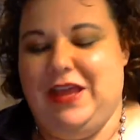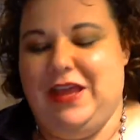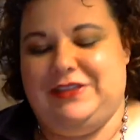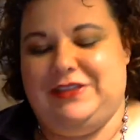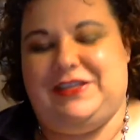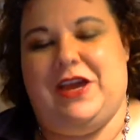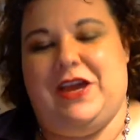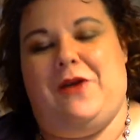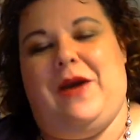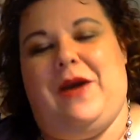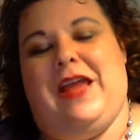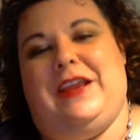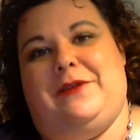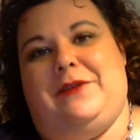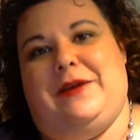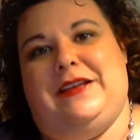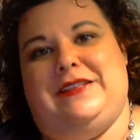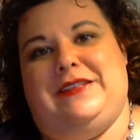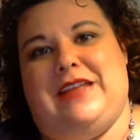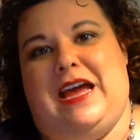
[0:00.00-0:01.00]
So
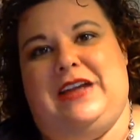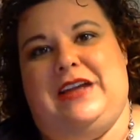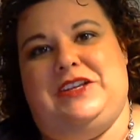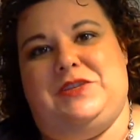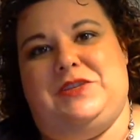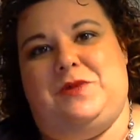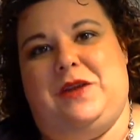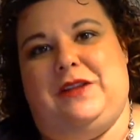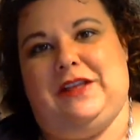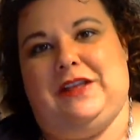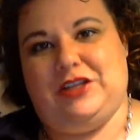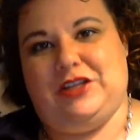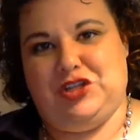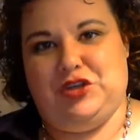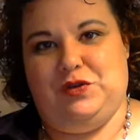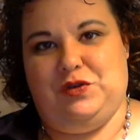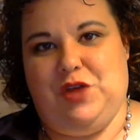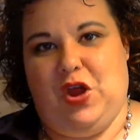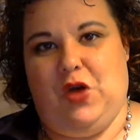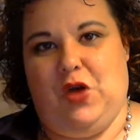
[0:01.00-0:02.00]
anyways, I just want to let
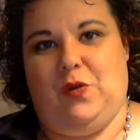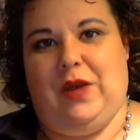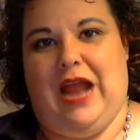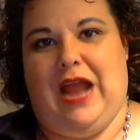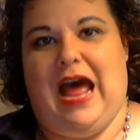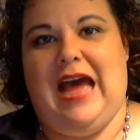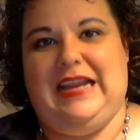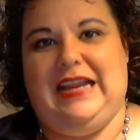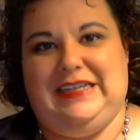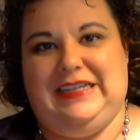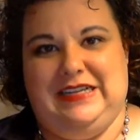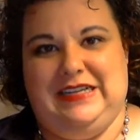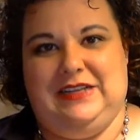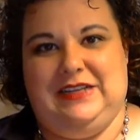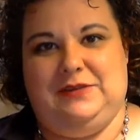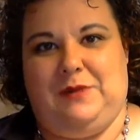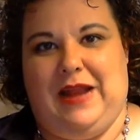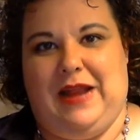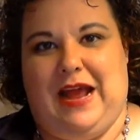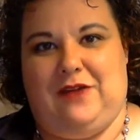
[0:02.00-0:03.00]
you know what I
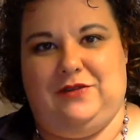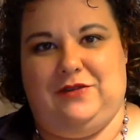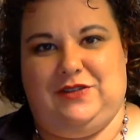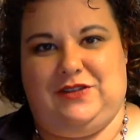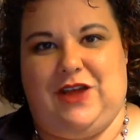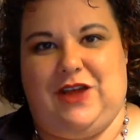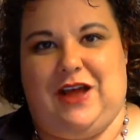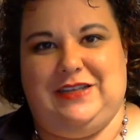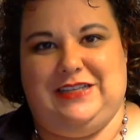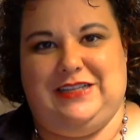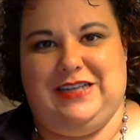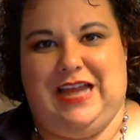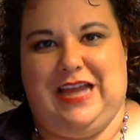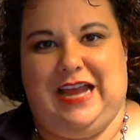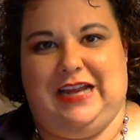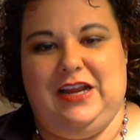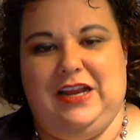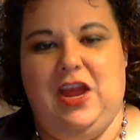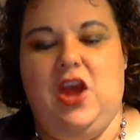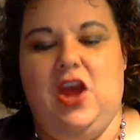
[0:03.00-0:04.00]
went out and saw tonight.